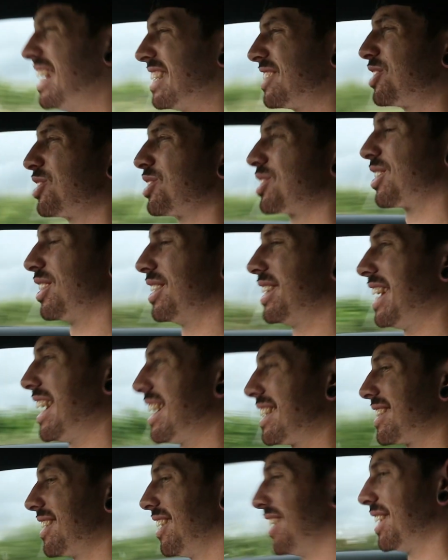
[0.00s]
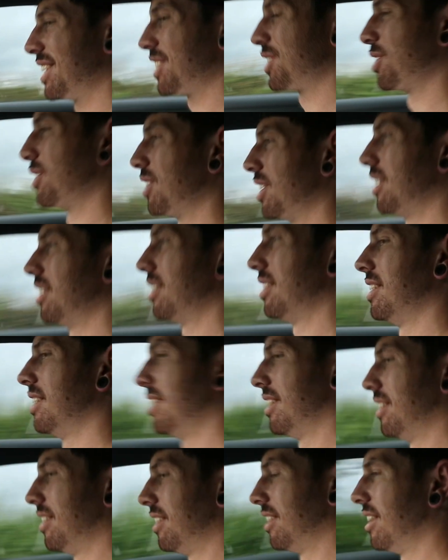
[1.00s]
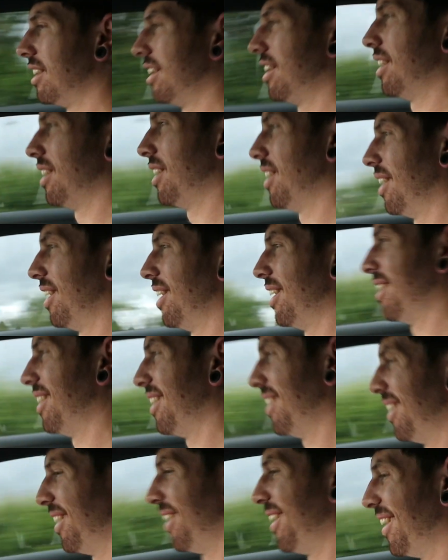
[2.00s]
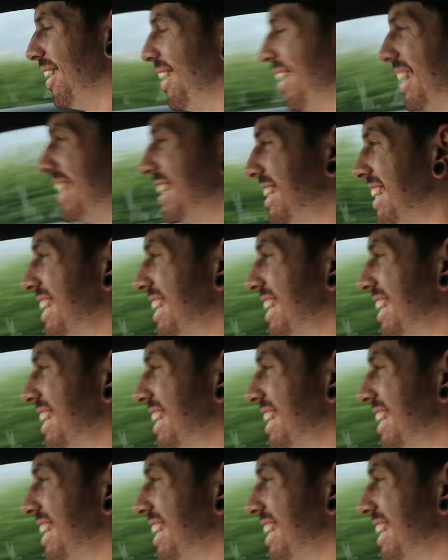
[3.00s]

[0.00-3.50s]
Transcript: It's just got the S-line exhaust. Oh,